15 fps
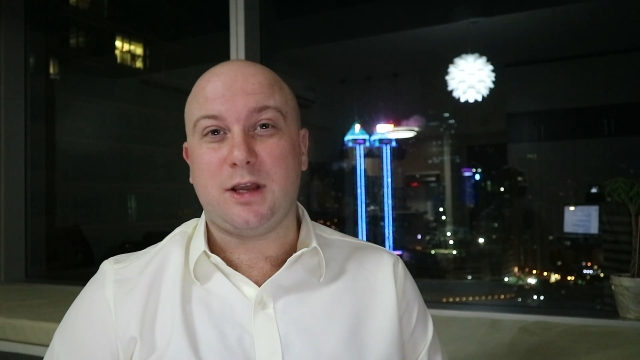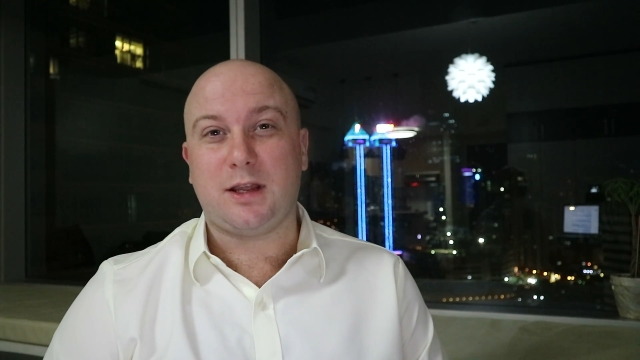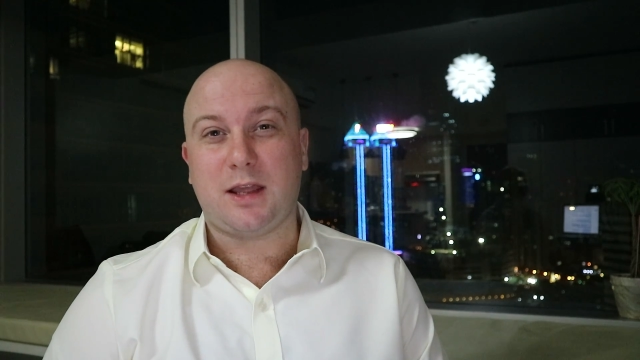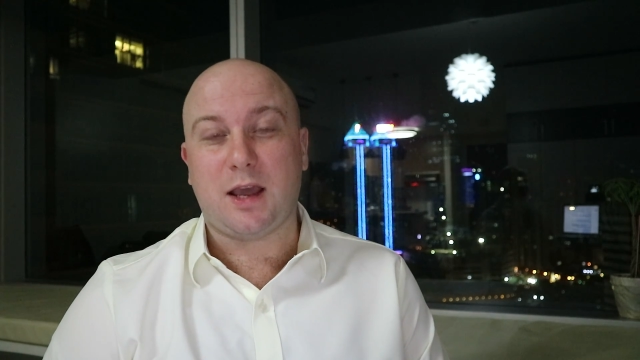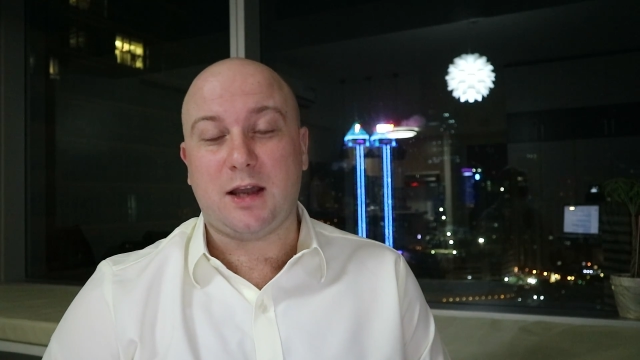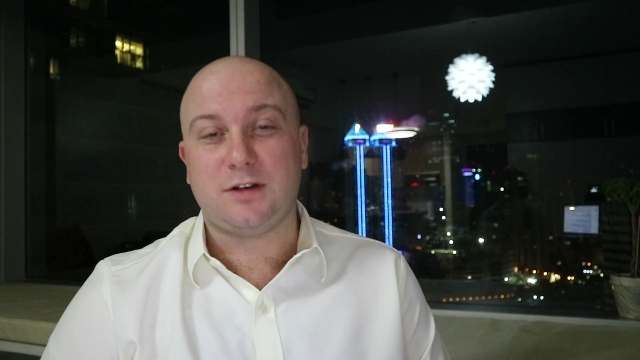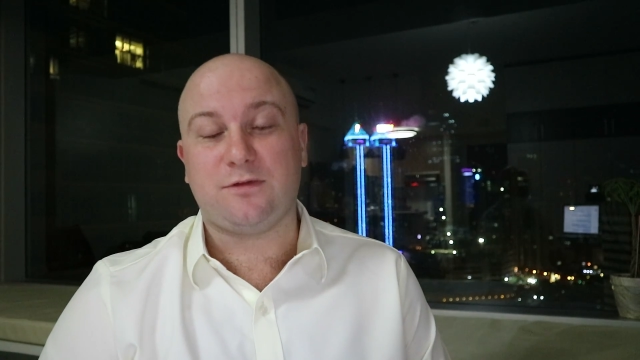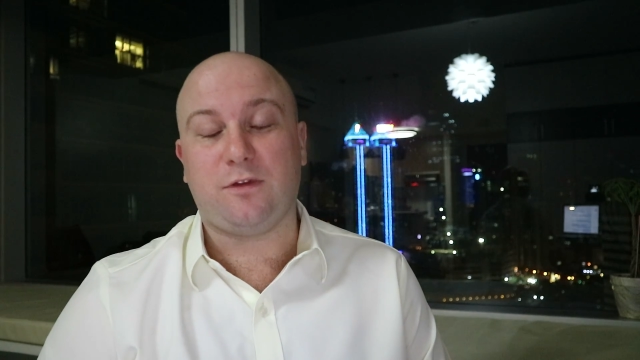a
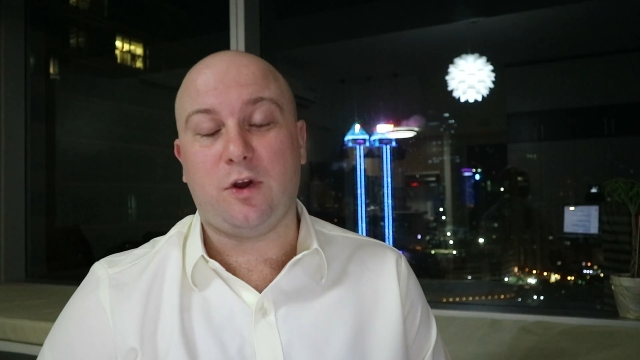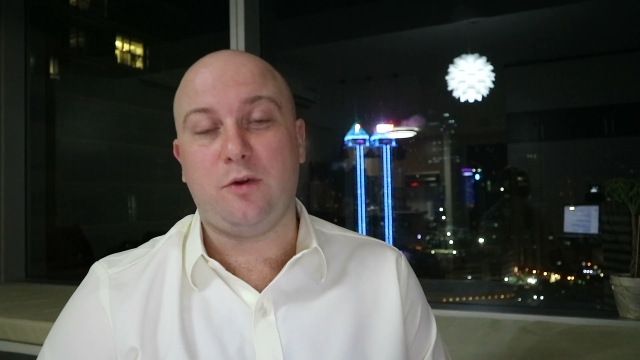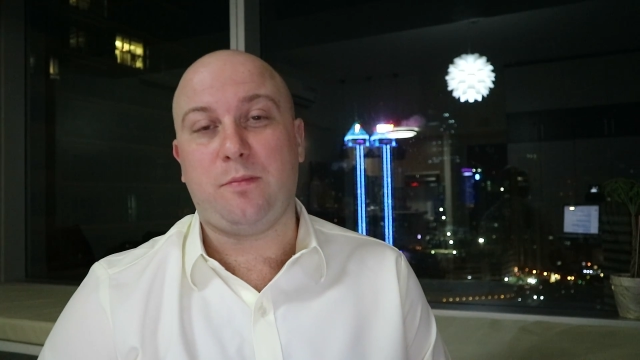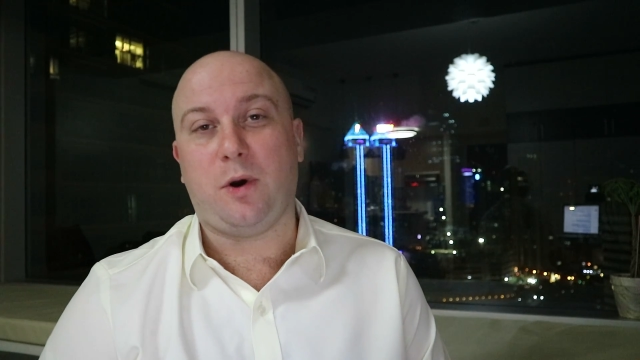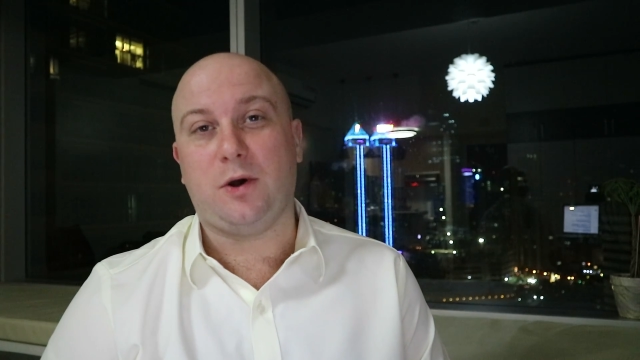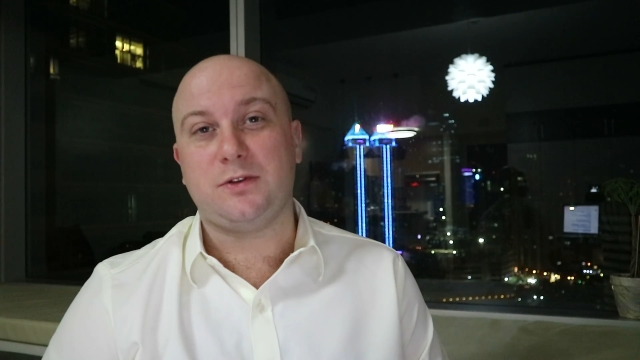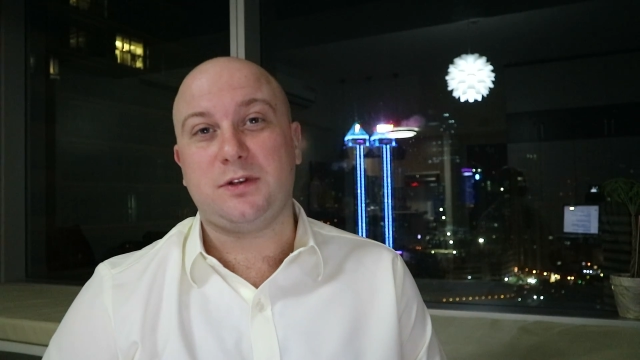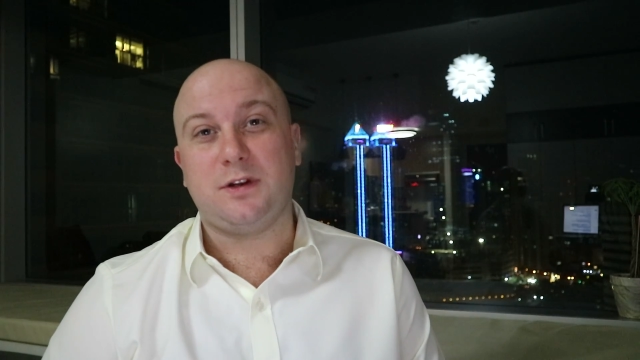cash flow
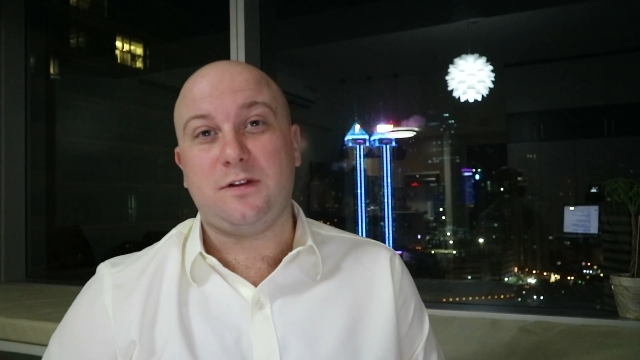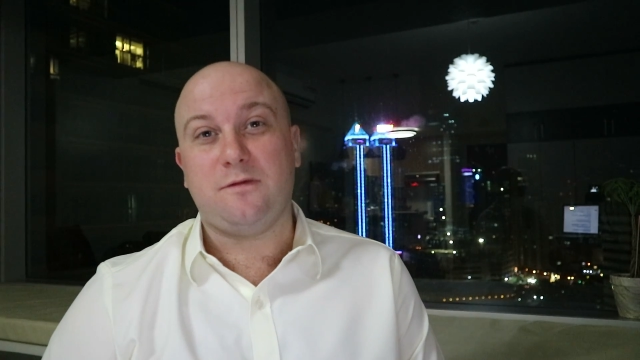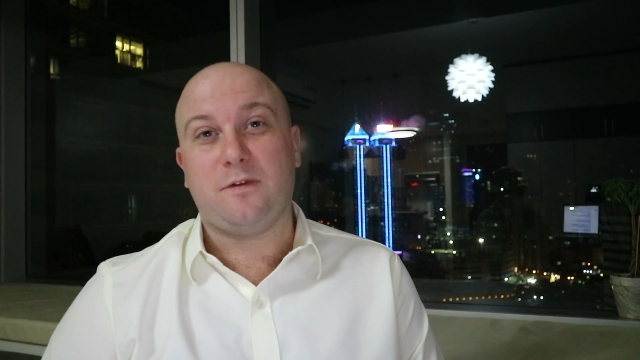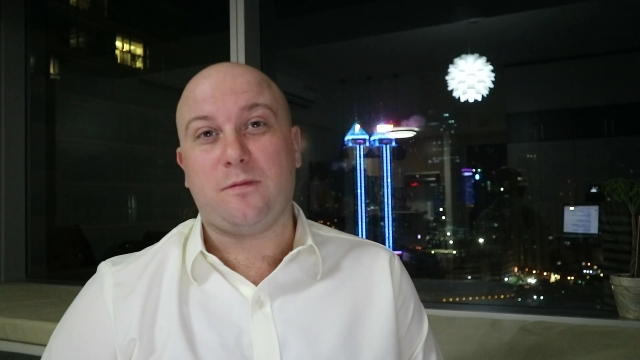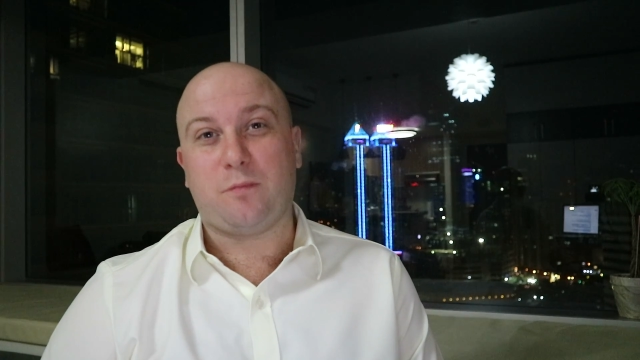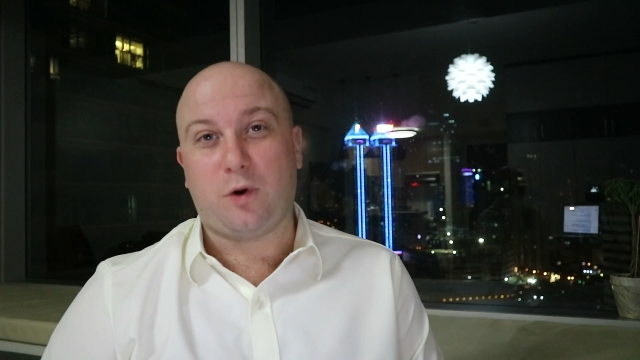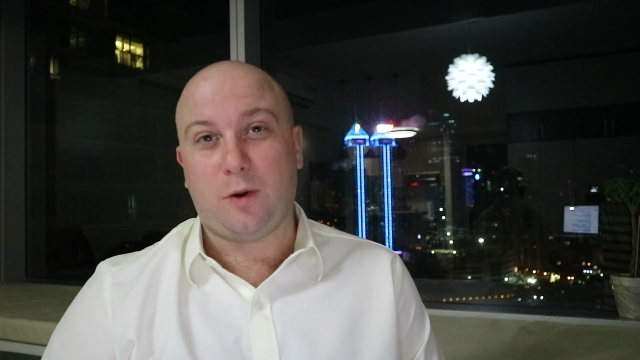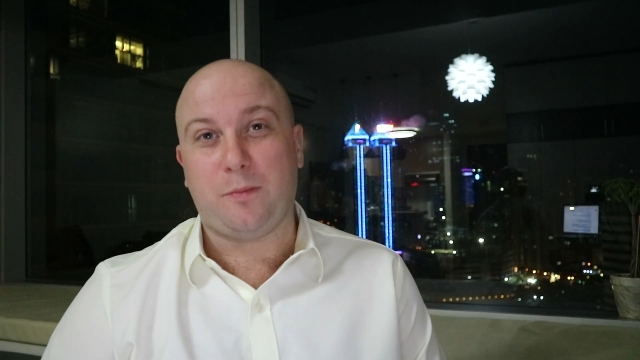positive
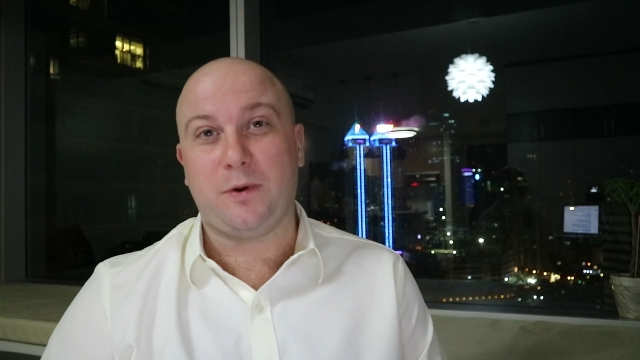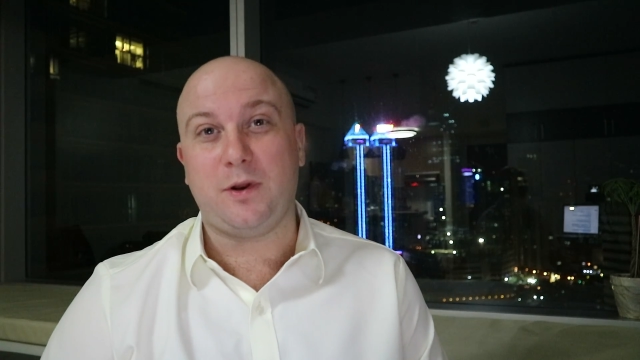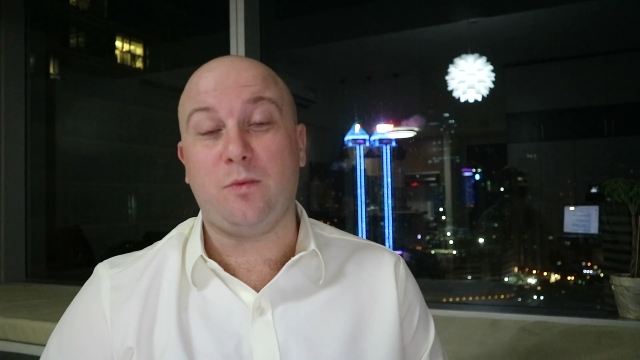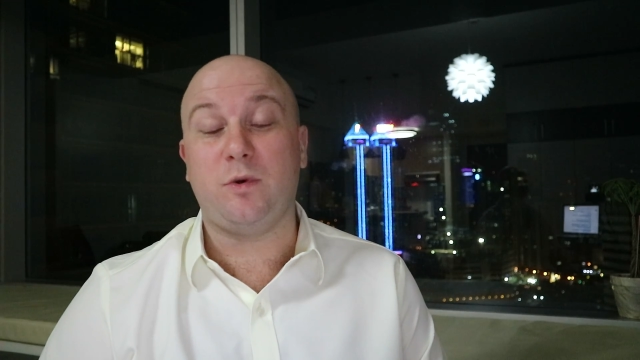property,